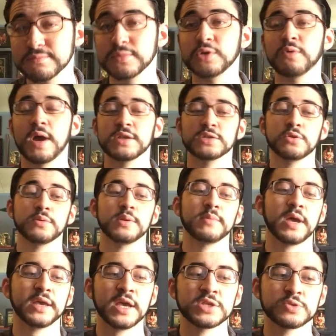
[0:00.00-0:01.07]
Blue Riot's going to be
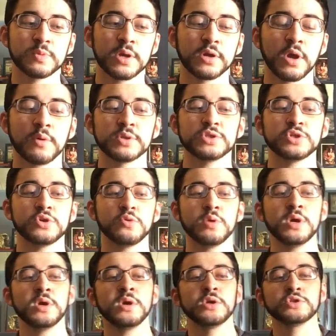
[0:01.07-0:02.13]
my guest. We are going
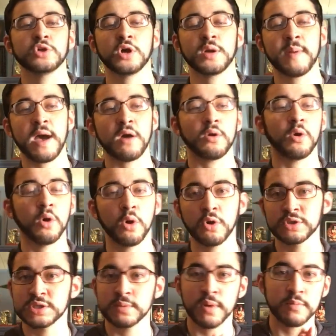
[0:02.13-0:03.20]
to talk about
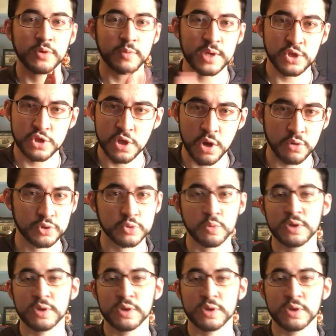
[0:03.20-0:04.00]
all WWE shows.